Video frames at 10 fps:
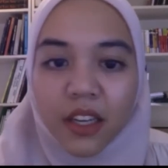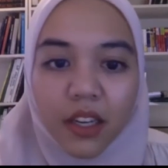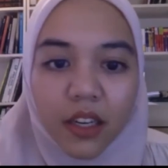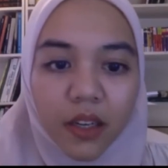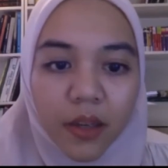
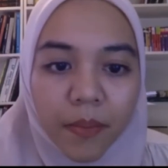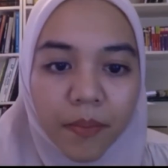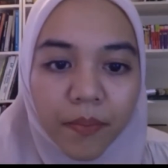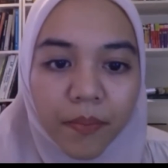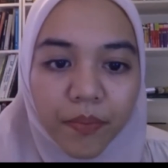
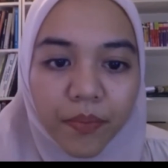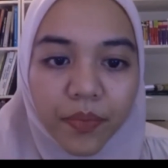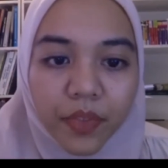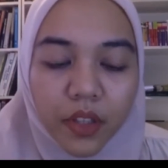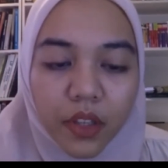Um,
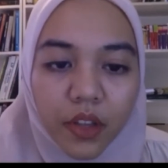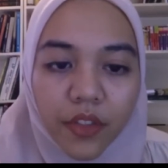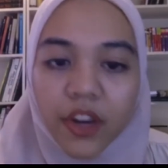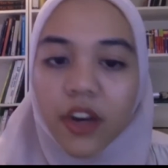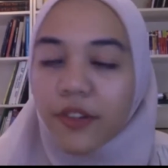
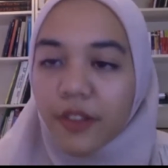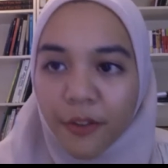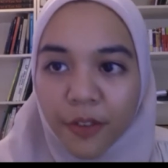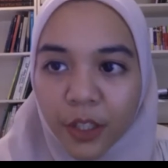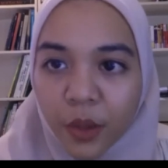there are
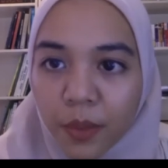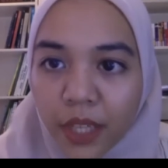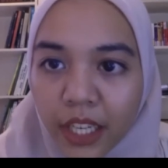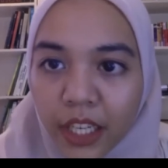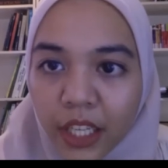several nominating